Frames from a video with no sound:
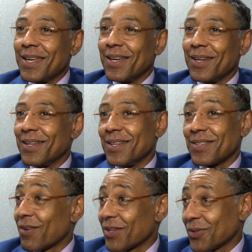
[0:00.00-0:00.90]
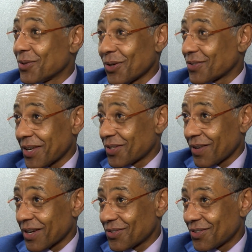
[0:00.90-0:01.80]
uh, is everything to your
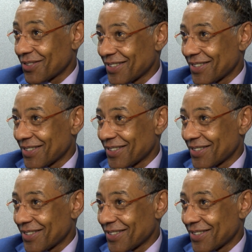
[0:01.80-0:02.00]
satisfaction?